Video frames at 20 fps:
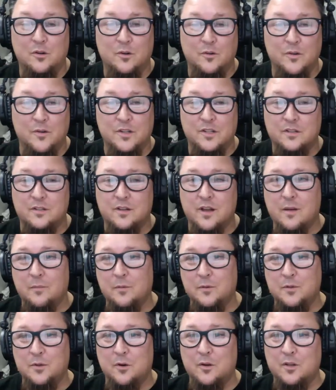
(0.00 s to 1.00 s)
and this
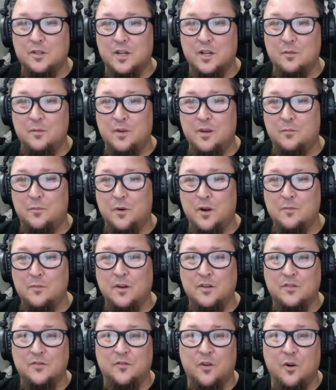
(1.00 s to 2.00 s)
episode is going to be pretty
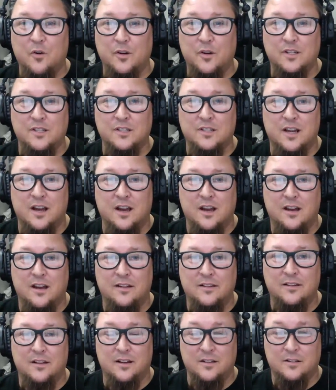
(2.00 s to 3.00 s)
much focused
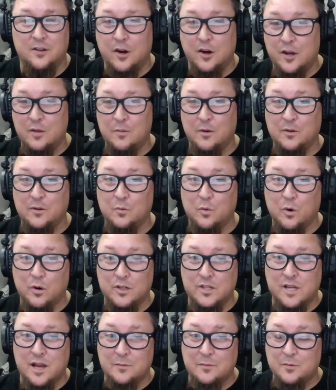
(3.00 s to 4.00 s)
on talking about the
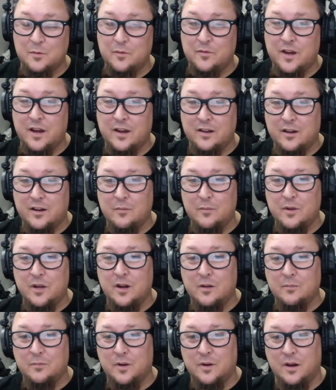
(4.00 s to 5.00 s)
workshops we've got
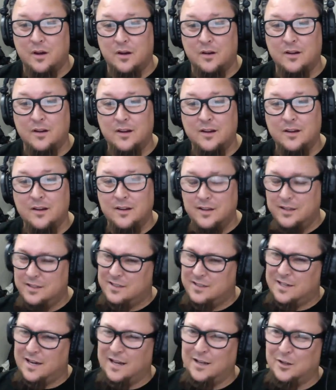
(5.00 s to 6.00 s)
coming up.
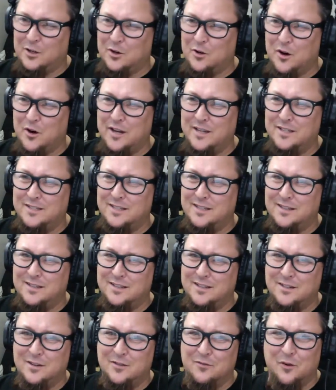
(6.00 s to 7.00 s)
It's kind of crazy,
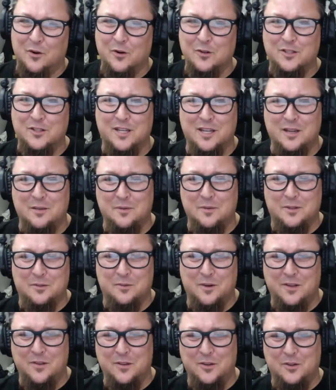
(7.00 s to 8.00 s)
the diversity
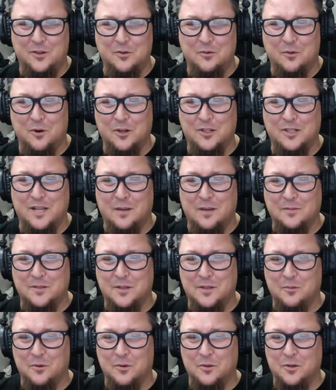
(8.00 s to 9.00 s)
between the two workshops
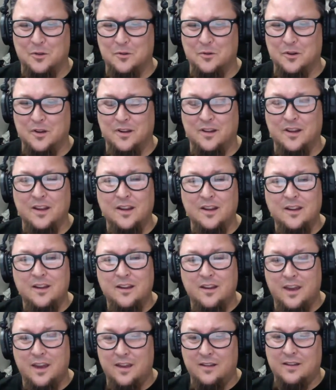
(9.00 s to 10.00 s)
that we're doing.
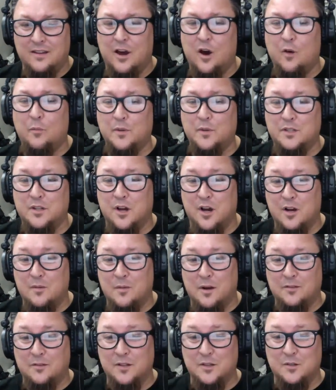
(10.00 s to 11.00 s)
And to help us talk
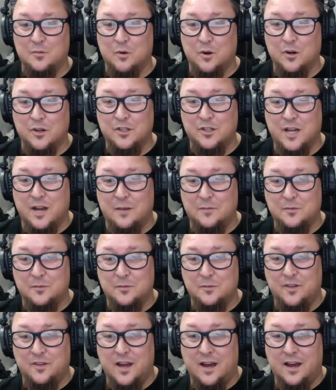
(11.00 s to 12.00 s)
about these workshops,
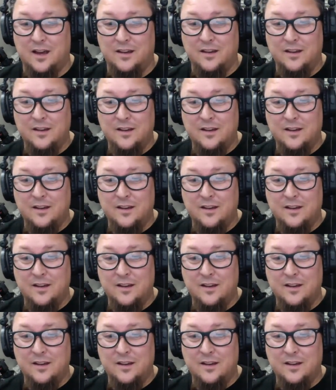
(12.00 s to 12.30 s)
we've got